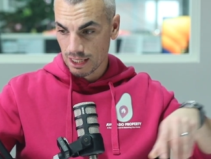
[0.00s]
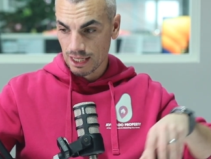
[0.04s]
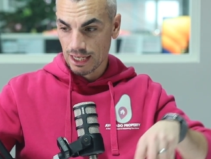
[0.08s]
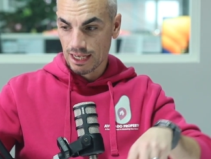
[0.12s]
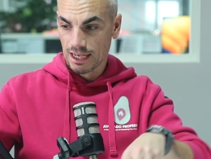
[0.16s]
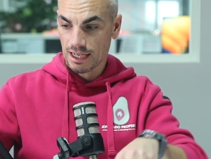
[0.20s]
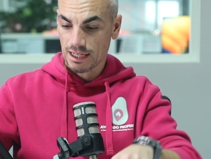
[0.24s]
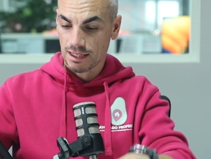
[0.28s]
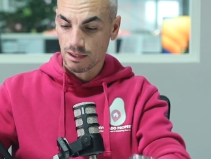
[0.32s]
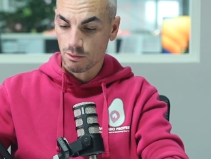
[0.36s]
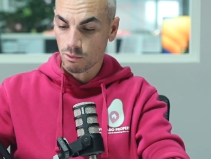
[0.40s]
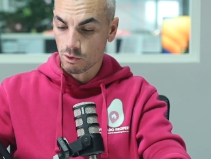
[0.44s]

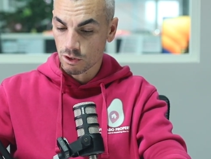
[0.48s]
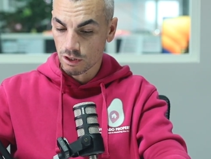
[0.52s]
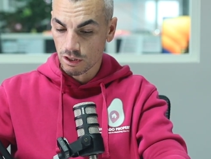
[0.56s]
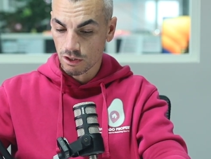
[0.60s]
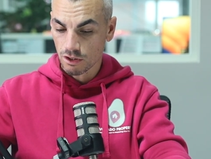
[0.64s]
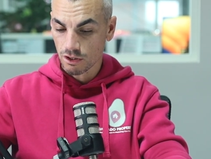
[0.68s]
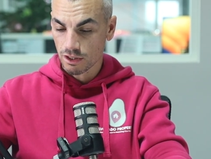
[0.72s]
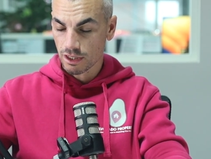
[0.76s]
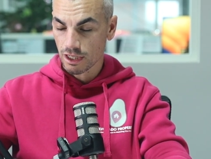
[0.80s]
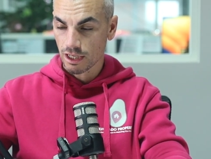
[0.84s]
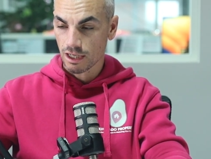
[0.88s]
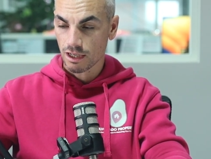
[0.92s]
and I want to
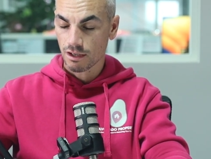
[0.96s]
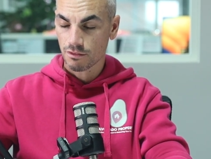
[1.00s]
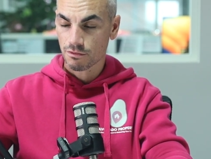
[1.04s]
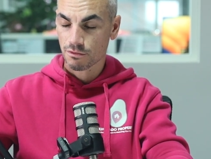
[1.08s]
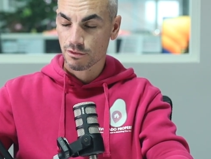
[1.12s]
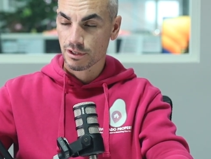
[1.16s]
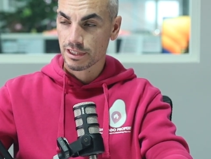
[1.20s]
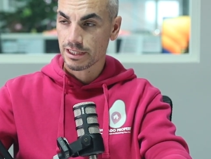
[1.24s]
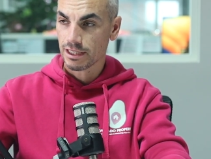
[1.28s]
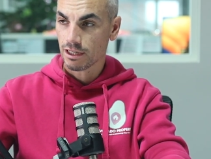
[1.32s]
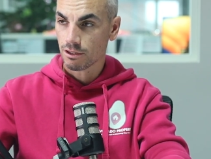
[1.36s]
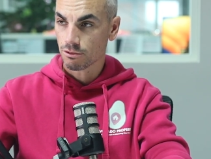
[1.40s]
look at a
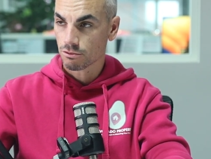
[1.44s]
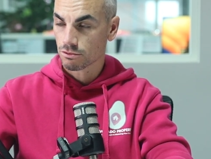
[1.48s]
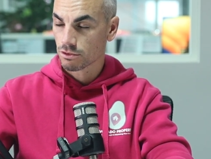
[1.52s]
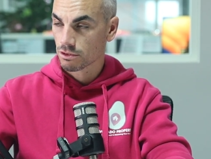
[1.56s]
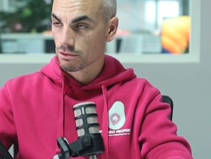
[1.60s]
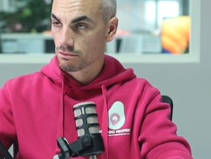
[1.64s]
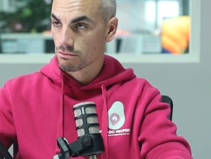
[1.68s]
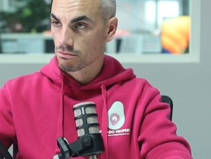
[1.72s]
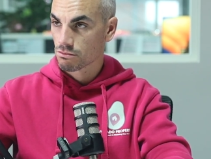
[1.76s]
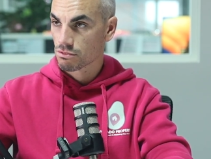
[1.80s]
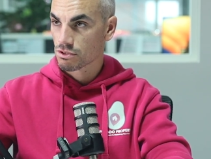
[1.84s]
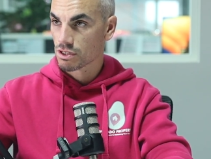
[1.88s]
freehold.
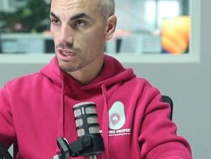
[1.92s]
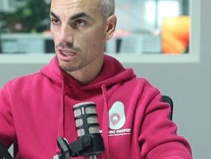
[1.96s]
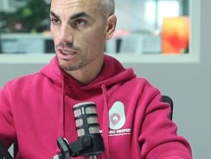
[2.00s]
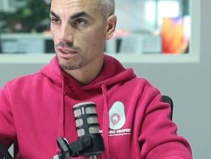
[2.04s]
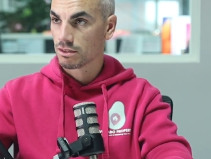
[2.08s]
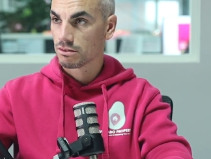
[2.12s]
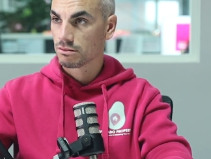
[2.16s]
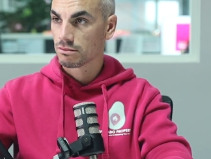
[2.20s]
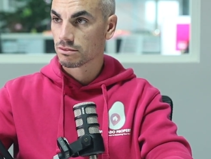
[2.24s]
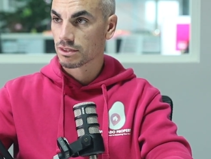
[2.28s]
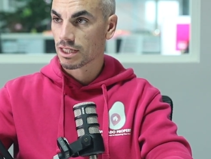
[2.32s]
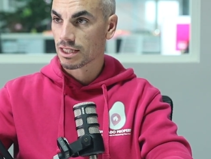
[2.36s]

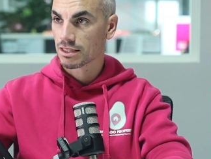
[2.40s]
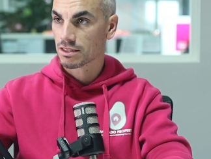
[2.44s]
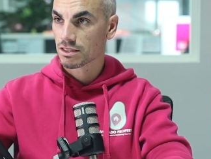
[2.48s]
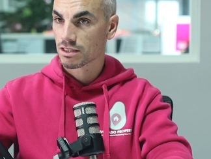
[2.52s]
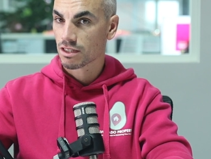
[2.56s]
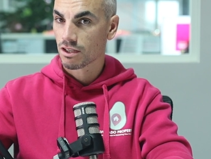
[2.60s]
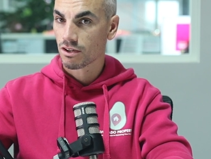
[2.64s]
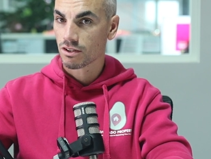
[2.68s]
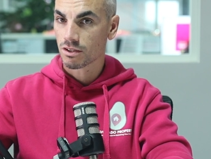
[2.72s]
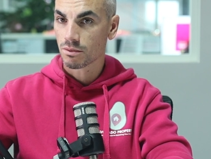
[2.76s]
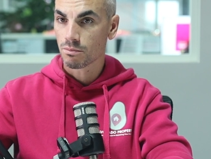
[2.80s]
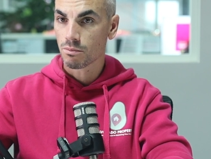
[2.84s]
So that's
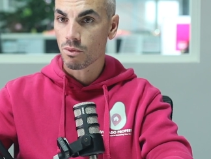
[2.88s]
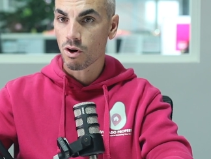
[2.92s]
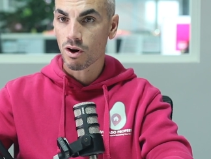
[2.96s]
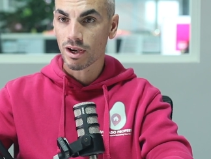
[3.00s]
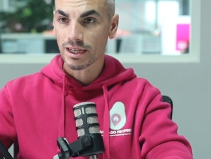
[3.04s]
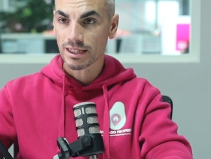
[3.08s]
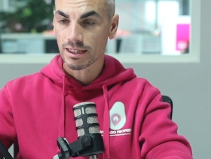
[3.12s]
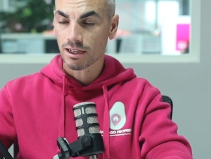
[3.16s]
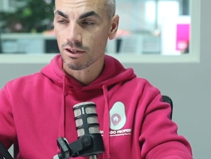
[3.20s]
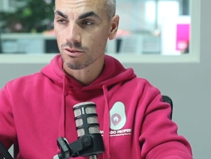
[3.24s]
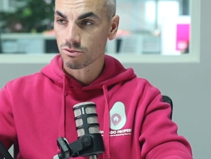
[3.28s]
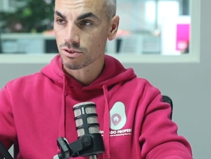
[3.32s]
kind of
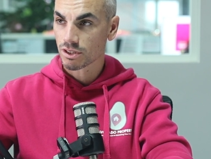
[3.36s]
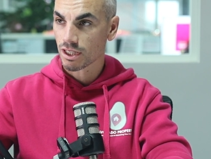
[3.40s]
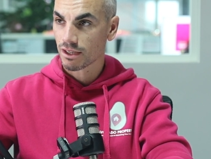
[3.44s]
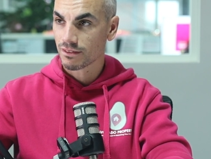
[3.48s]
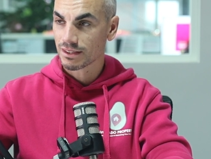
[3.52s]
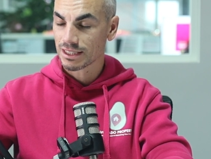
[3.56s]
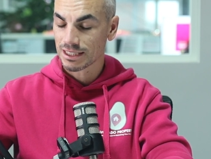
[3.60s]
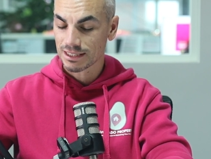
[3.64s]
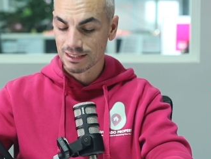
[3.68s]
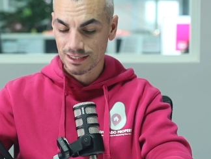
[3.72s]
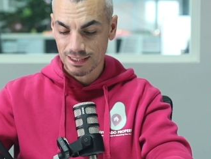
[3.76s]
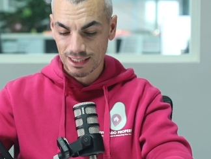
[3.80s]
my goals
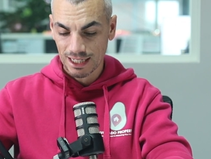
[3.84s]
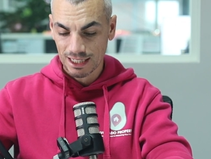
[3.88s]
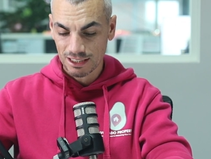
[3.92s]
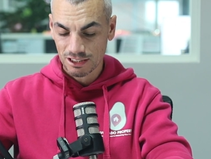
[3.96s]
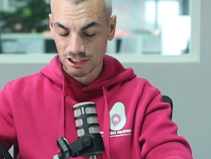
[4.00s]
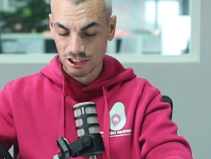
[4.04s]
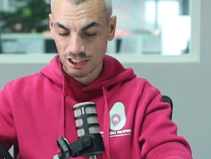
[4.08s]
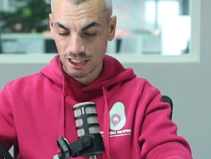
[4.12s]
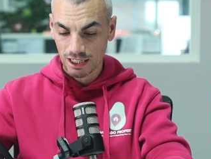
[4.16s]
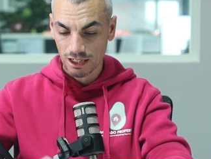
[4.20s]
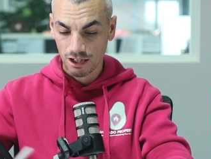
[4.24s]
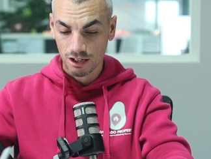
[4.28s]
going into
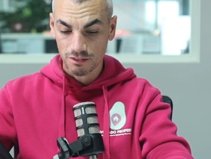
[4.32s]
next year.